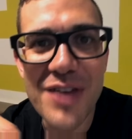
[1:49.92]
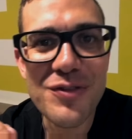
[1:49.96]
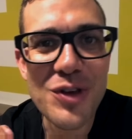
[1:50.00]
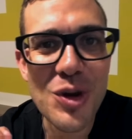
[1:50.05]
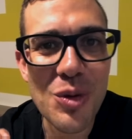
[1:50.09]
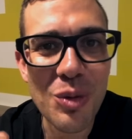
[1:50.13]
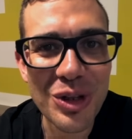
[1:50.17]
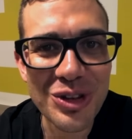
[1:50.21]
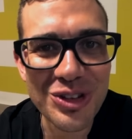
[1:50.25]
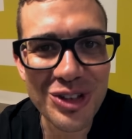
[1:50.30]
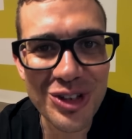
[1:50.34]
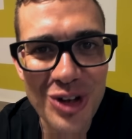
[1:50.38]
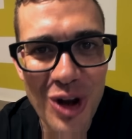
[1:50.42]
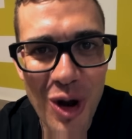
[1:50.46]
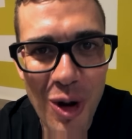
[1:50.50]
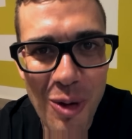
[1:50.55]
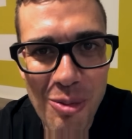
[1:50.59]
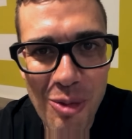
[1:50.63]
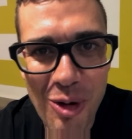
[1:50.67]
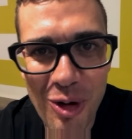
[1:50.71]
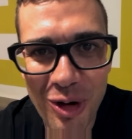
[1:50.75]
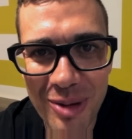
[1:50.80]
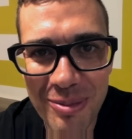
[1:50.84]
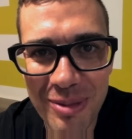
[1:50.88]
If you want to know
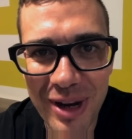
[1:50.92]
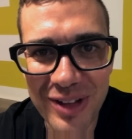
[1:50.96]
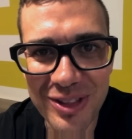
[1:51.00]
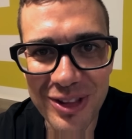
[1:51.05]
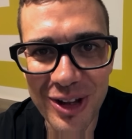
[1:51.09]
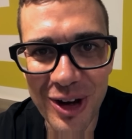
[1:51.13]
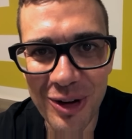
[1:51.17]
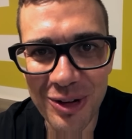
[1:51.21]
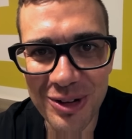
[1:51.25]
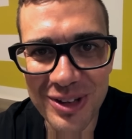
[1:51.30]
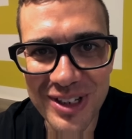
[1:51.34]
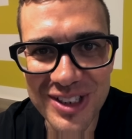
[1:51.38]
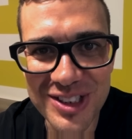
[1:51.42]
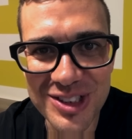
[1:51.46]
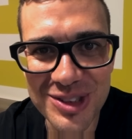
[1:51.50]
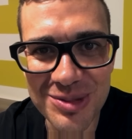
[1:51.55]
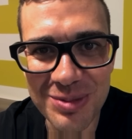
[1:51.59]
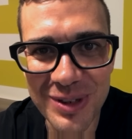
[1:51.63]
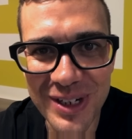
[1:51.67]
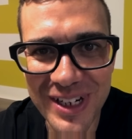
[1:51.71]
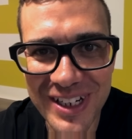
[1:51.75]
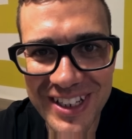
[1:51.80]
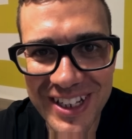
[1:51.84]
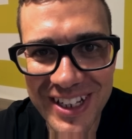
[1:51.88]
more about the Holy
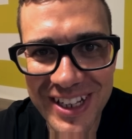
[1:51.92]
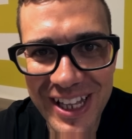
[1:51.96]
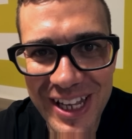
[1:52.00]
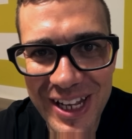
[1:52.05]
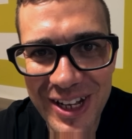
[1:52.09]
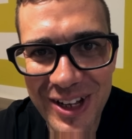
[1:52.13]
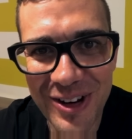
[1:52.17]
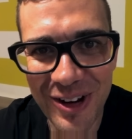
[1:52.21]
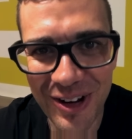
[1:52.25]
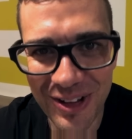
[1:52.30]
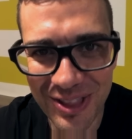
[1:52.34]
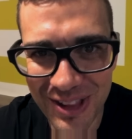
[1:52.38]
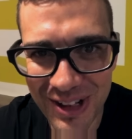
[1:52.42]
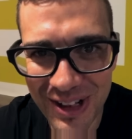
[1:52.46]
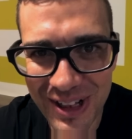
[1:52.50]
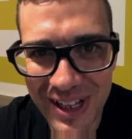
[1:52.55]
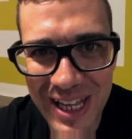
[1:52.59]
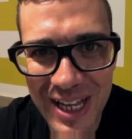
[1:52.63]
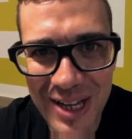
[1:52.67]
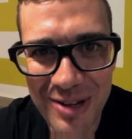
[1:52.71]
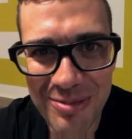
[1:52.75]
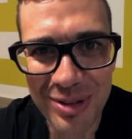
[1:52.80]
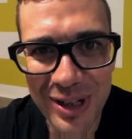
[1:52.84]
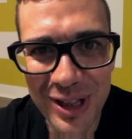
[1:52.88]
Spirit, click on the
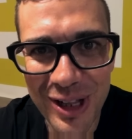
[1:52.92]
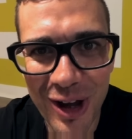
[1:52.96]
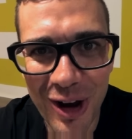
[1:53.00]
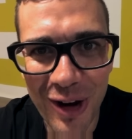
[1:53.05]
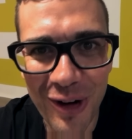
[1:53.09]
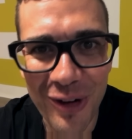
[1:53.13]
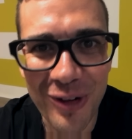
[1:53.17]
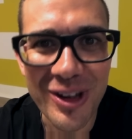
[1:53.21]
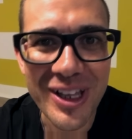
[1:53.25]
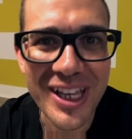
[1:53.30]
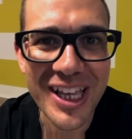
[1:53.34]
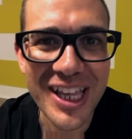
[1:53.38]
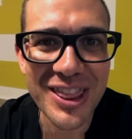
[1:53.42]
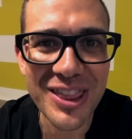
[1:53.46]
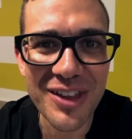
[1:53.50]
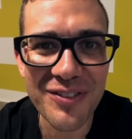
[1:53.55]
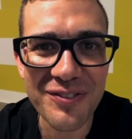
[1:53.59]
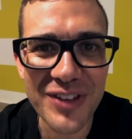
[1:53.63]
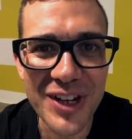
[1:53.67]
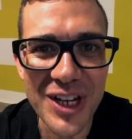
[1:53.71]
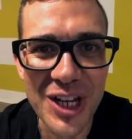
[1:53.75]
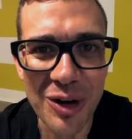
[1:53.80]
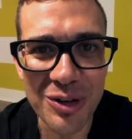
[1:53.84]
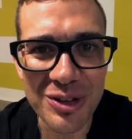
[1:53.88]
link below in the
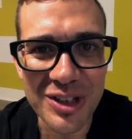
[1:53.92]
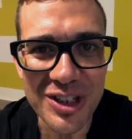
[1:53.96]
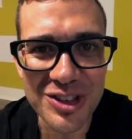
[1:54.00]
video